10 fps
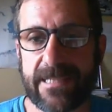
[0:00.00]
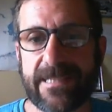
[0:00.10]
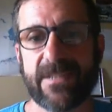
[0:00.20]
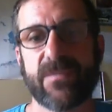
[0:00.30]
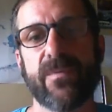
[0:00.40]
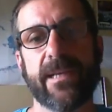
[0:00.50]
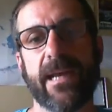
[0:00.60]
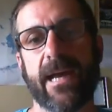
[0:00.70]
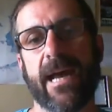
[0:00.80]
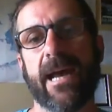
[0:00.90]
This week
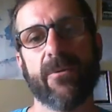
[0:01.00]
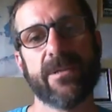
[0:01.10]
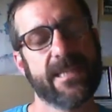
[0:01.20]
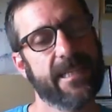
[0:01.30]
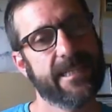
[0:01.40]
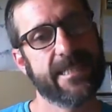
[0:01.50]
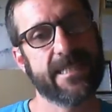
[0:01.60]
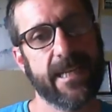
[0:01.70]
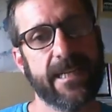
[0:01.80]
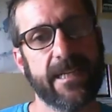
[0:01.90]
I always get
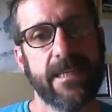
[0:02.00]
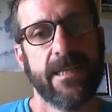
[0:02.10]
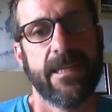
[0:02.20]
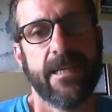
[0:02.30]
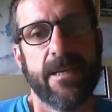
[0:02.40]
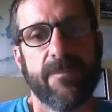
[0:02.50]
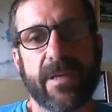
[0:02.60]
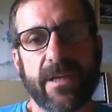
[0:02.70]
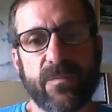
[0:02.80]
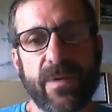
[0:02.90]
excited
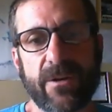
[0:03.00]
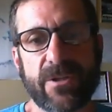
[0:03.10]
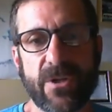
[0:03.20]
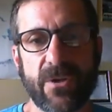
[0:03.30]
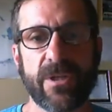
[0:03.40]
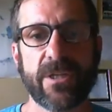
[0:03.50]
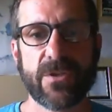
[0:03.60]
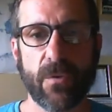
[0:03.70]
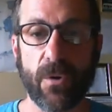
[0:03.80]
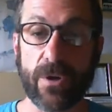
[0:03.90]
because we are turning
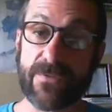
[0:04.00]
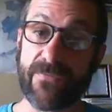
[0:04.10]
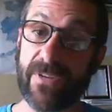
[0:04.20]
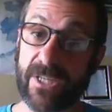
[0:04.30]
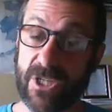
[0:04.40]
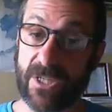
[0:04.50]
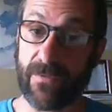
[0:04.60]
towards fiction.